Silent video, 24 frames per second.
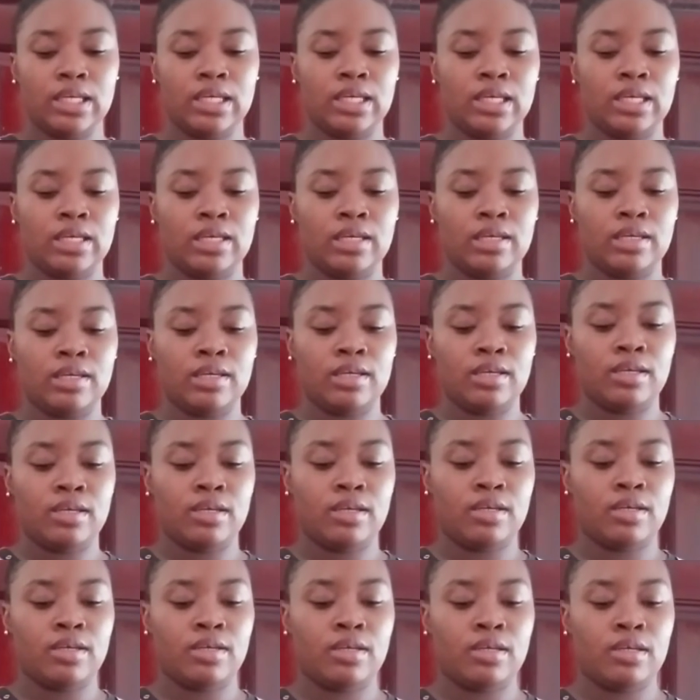
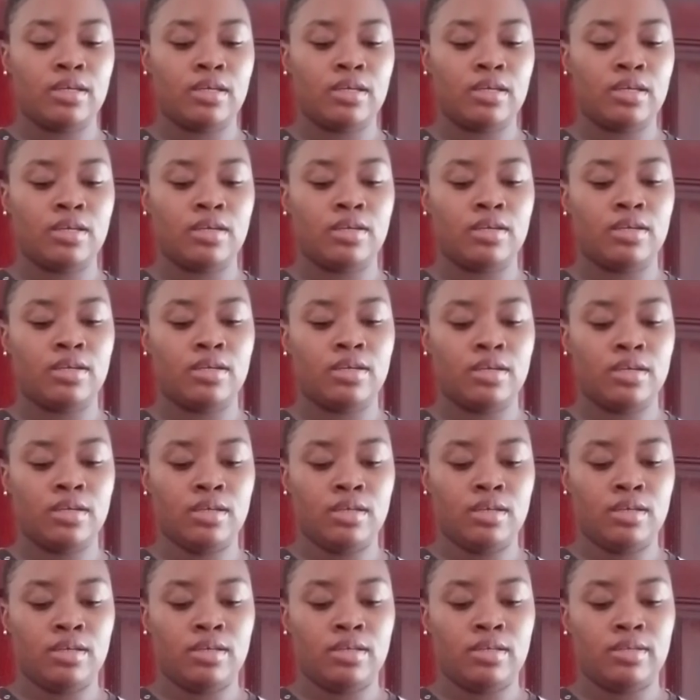
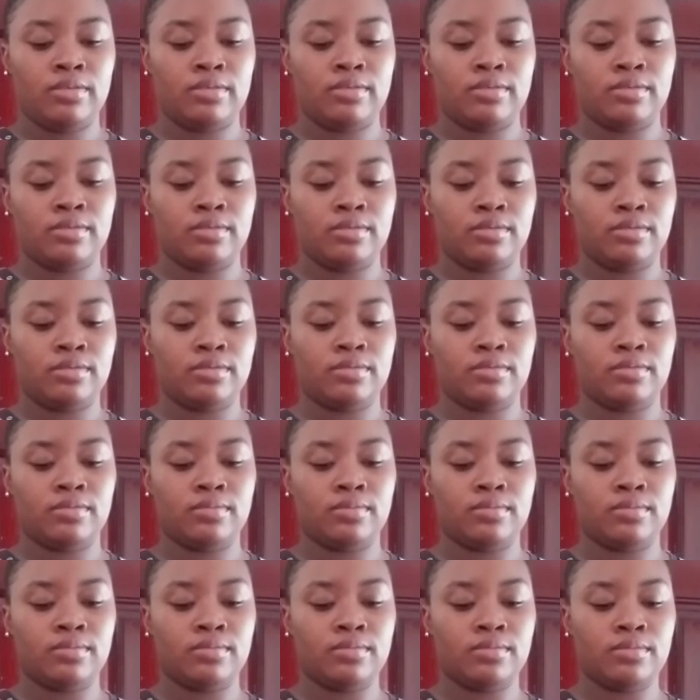
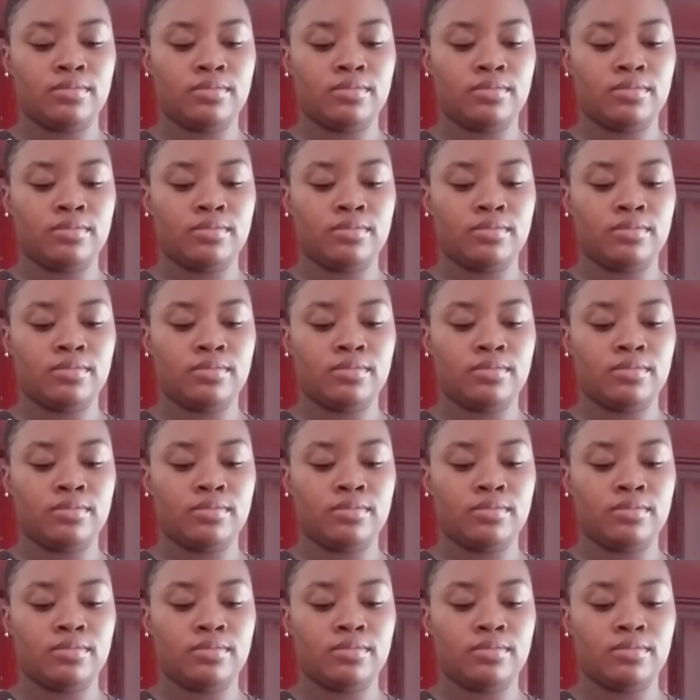Nothing is said.